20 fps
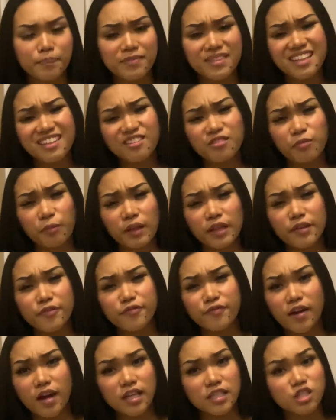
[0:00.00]
Not really
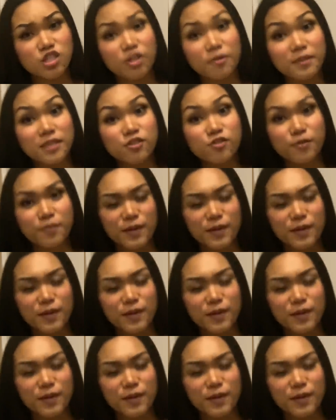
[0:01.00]
fat, chubby.